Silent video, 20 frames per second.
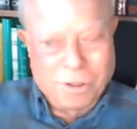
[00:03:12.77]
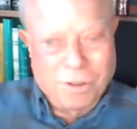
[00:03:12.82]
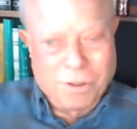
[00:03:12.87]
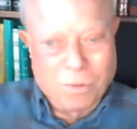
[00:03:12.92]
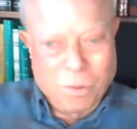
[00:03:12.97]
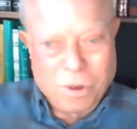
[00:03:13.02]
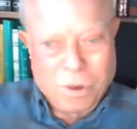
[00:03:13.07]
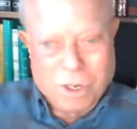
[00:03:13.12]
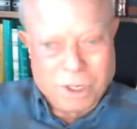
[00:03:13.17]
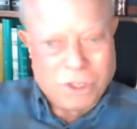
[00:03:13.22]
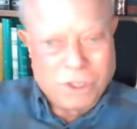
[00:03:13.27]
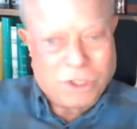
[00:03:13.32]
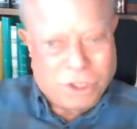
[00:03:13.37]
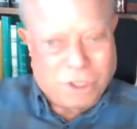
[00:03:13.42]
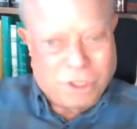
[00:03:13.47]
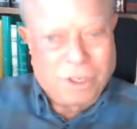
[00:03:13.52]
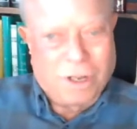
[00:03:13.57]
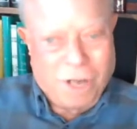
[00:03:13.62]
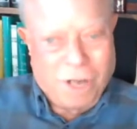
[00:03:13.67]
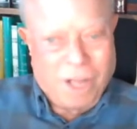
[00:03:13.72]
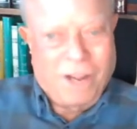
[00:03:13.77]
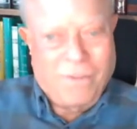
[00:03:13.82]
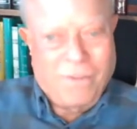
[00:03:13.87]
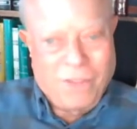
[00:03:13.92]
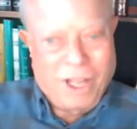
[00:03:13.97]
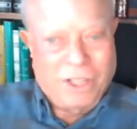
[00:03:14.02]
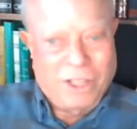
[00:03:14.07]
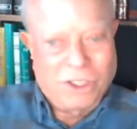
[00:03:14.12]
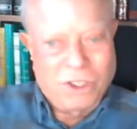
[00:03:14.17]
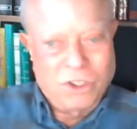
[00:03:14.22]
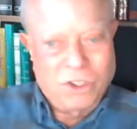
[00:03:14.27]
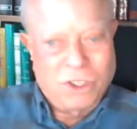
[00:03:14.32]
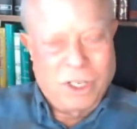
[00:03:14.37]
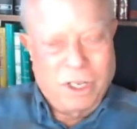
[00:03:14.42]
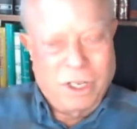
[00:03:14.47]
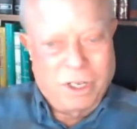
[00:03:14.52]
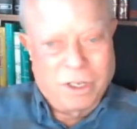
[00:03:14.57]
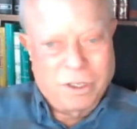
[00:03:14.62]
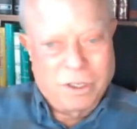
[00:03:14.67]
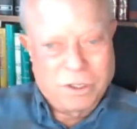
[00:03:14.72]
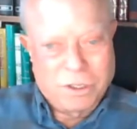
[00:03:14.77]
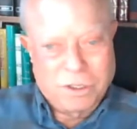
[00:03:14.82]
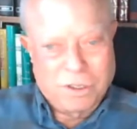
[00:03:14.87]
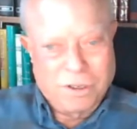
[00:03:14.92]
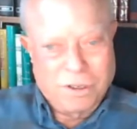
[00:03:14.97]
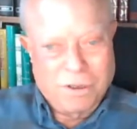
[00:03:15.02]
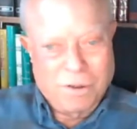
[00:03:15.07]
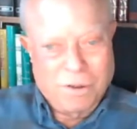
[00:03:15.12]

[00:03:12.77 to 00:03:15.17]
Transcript: We're going to still have that disease.